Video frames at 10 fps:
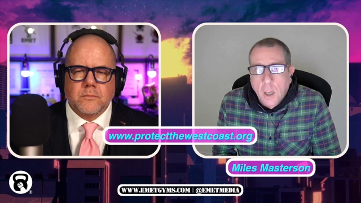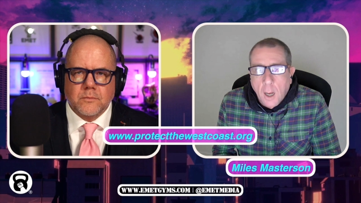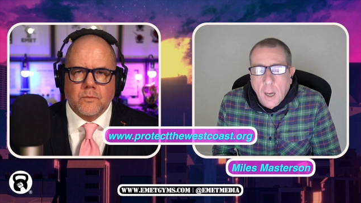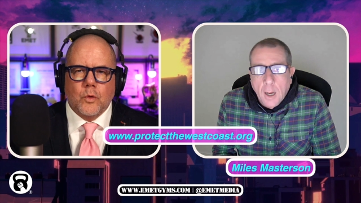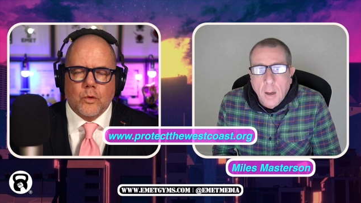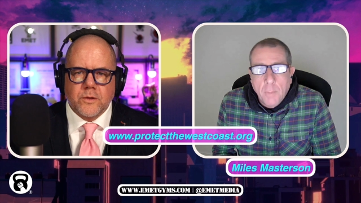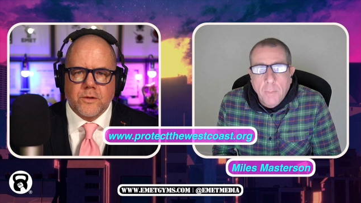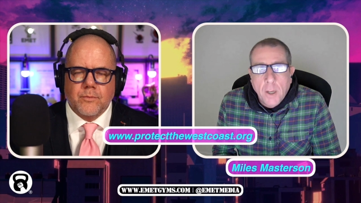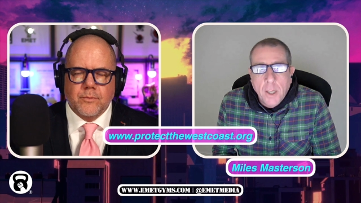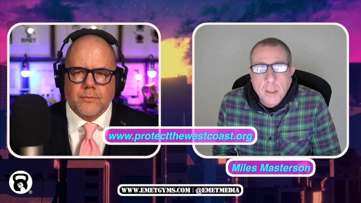Speaker 1: um,
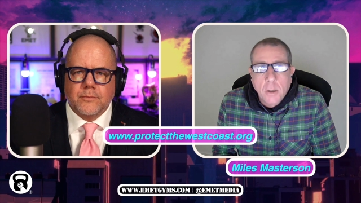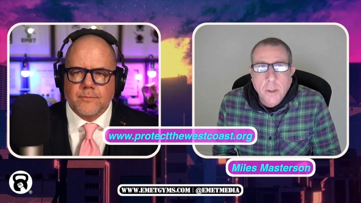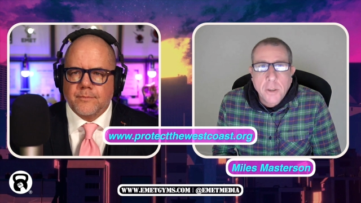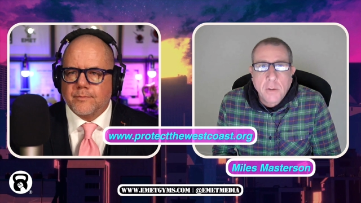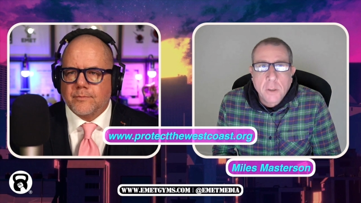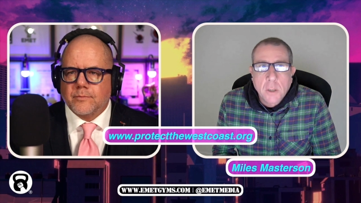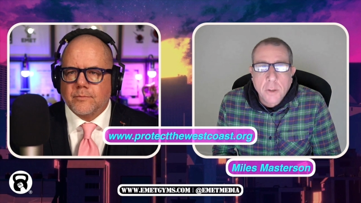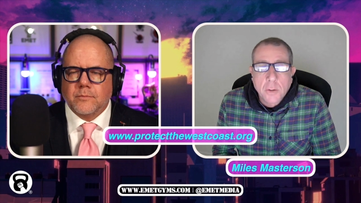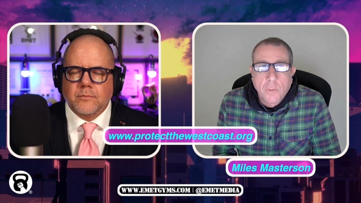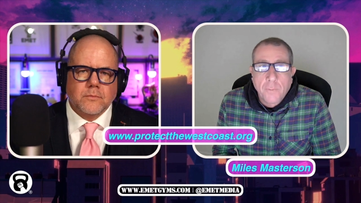awesome. And that's largely a
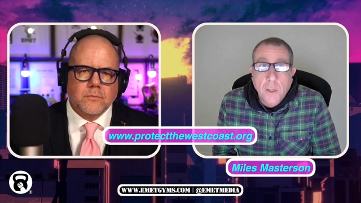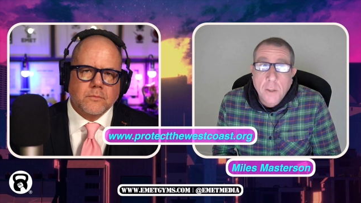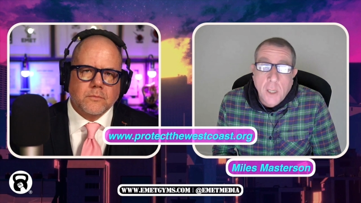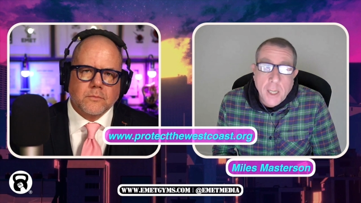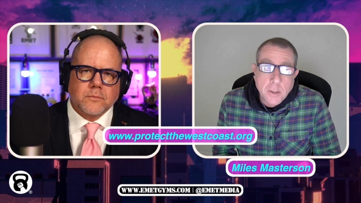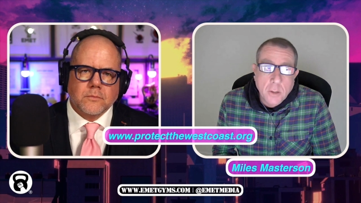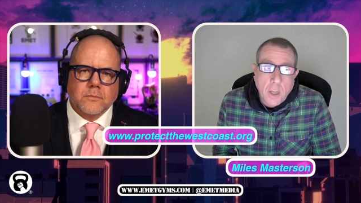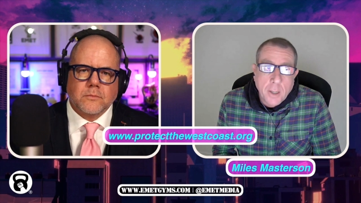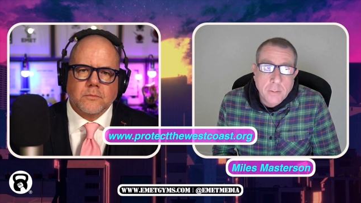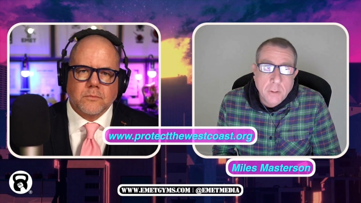result of the international
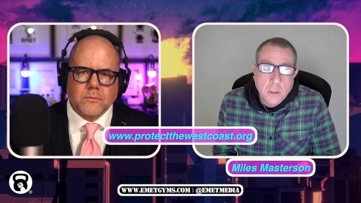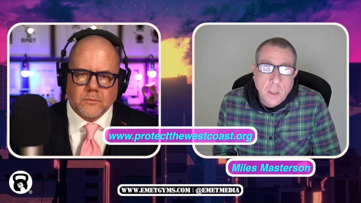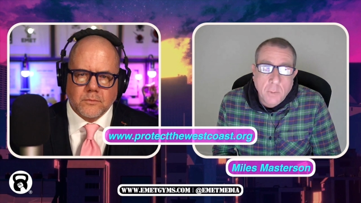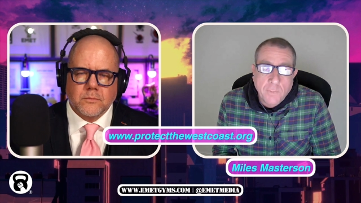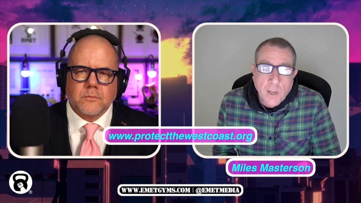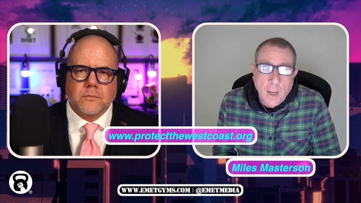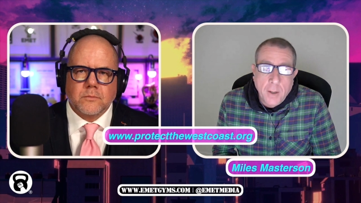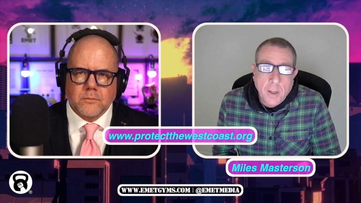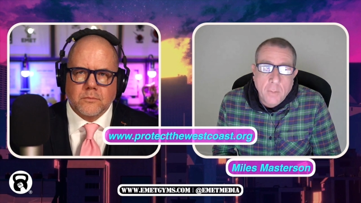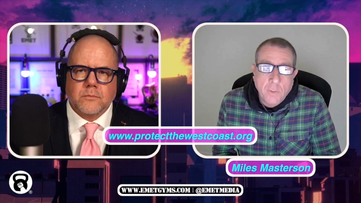outreach that we've done,
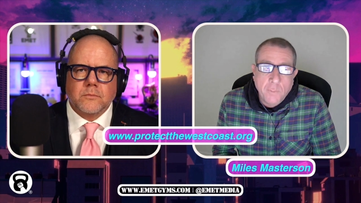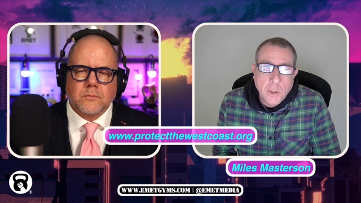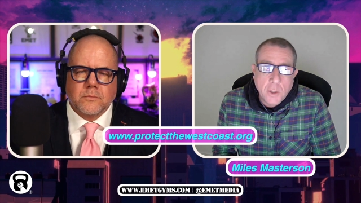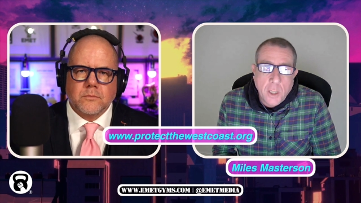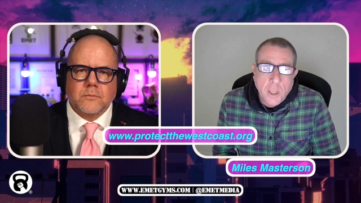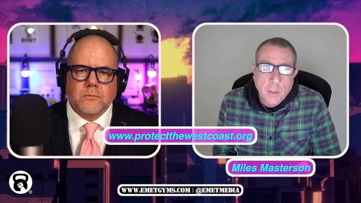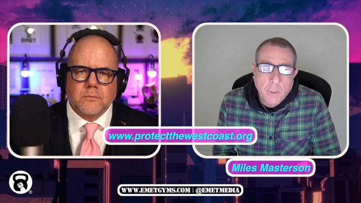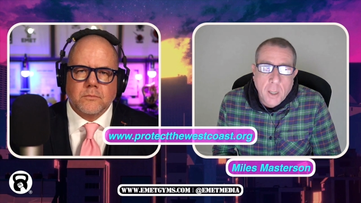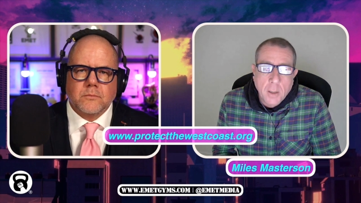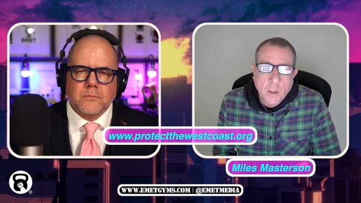and we've been shared
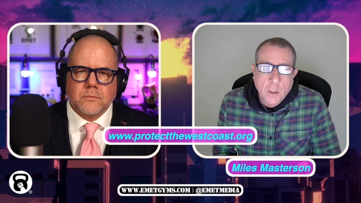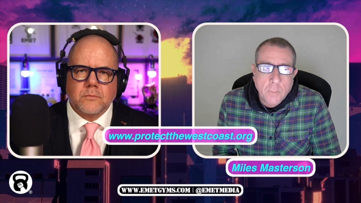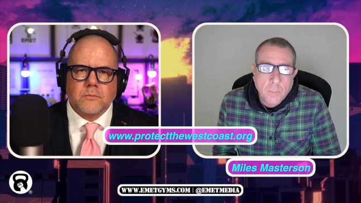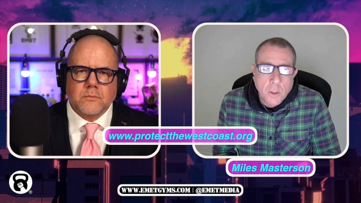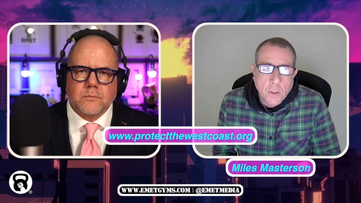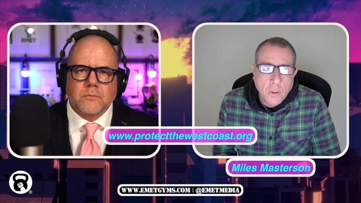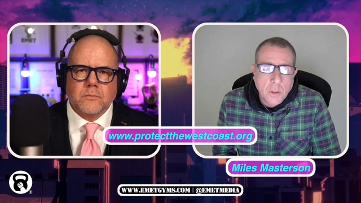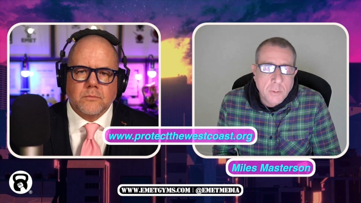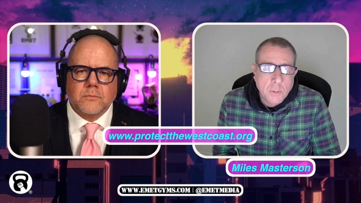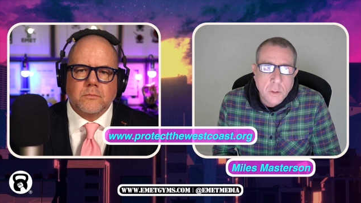by you know a two
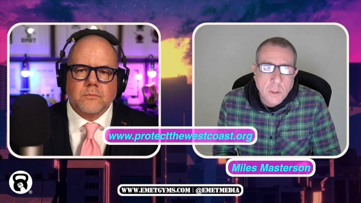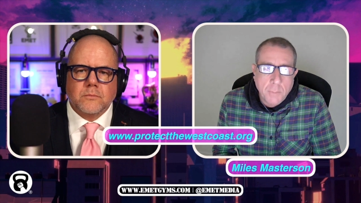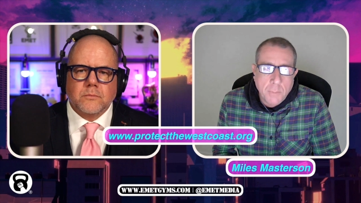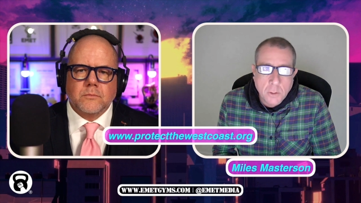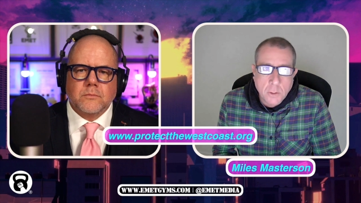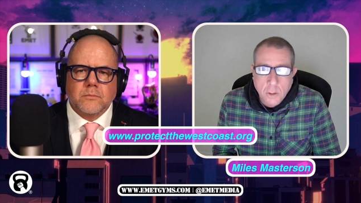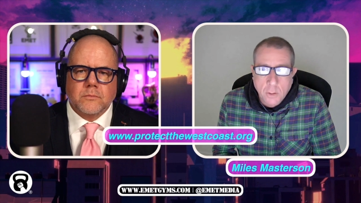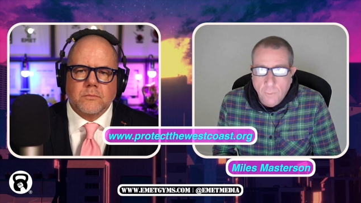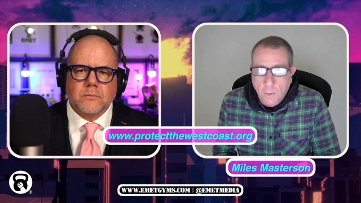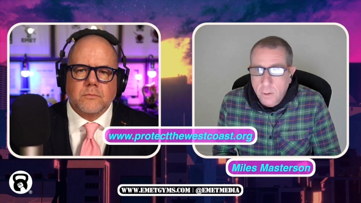times world champion John John
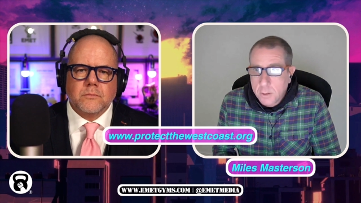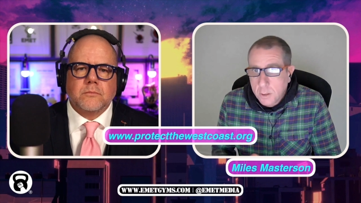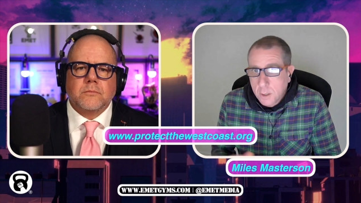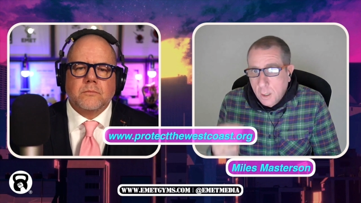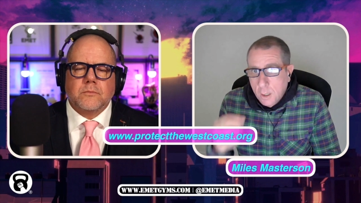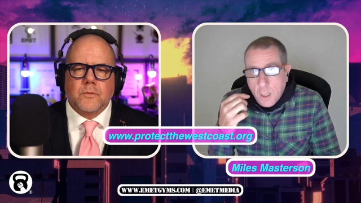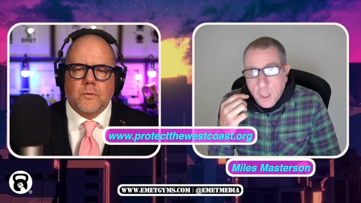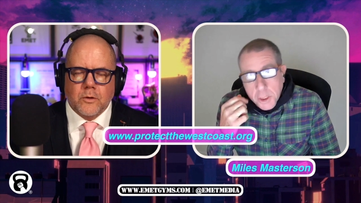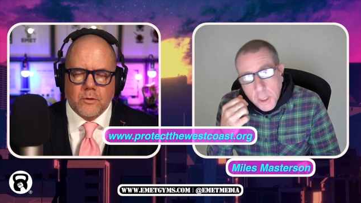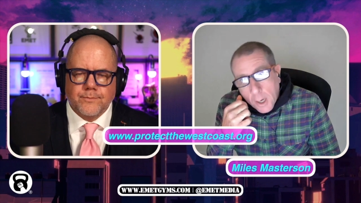Florence. They oh.
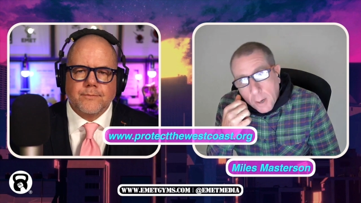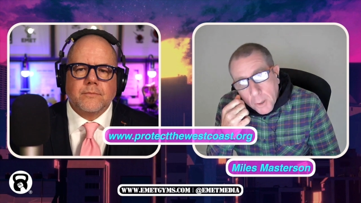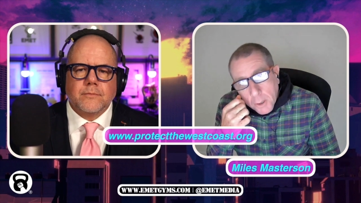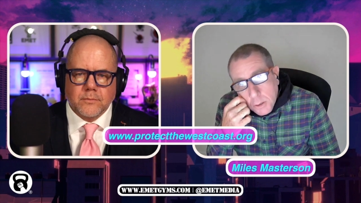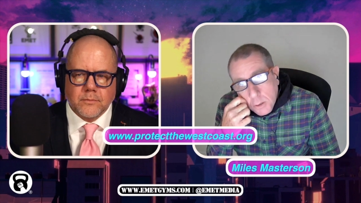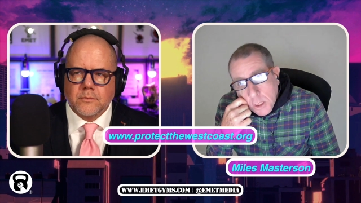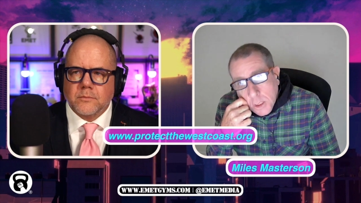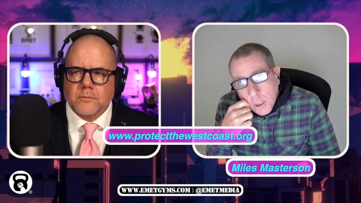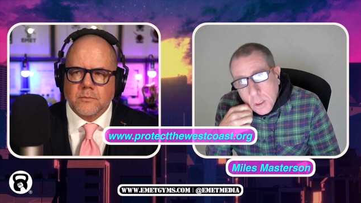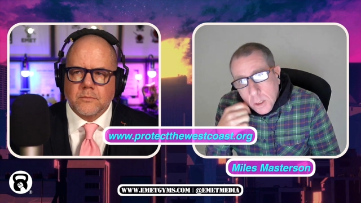shared our posts on his
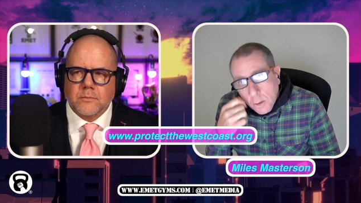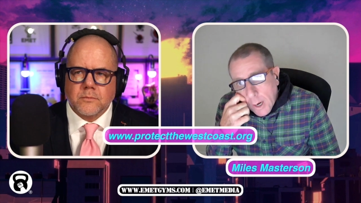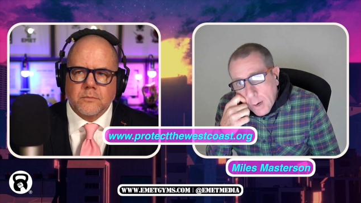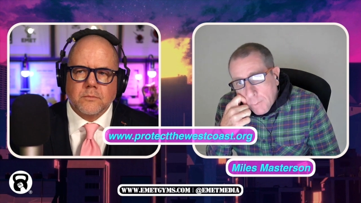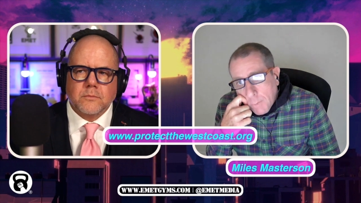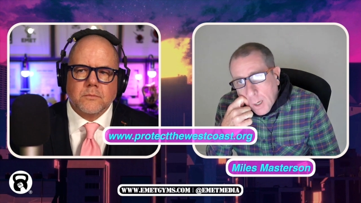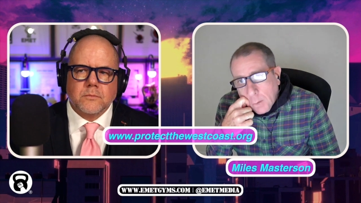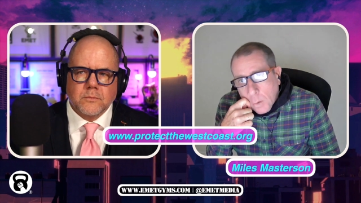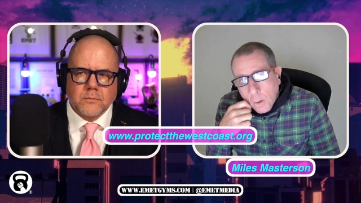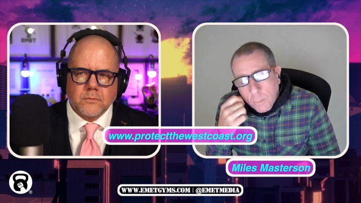Instagram, and
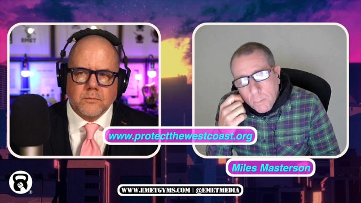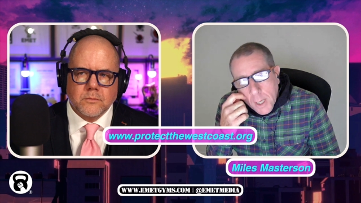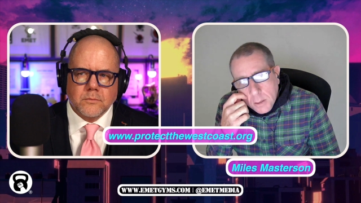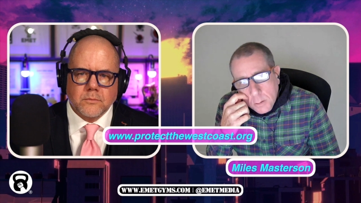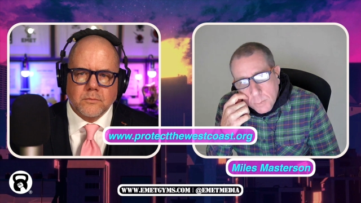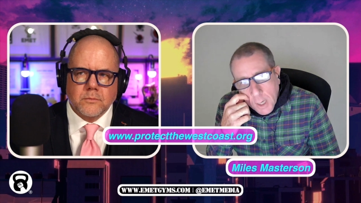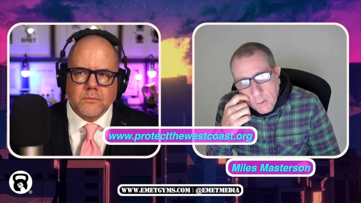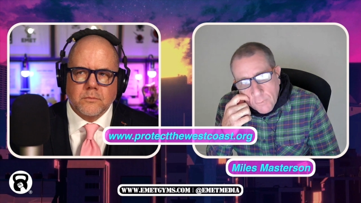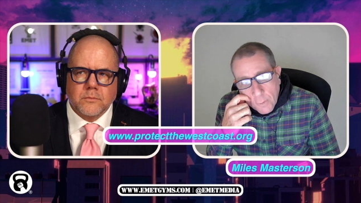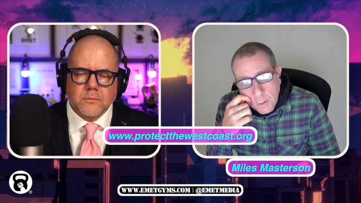we got a massive spike
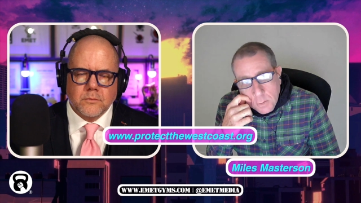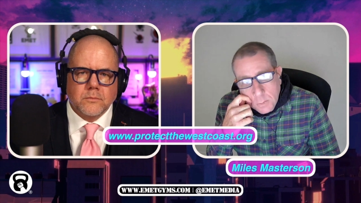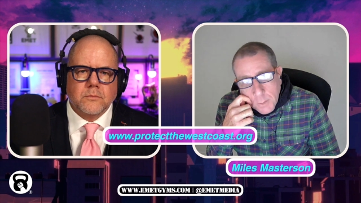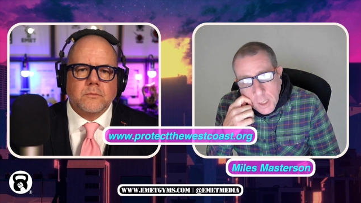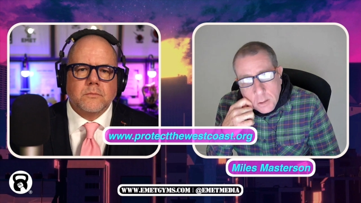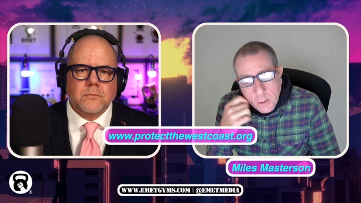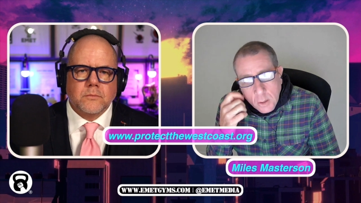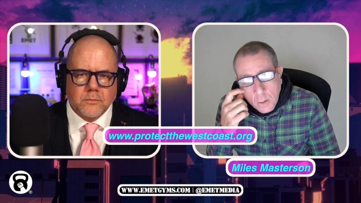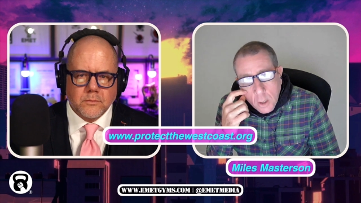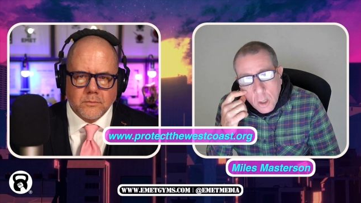of follows from that. So,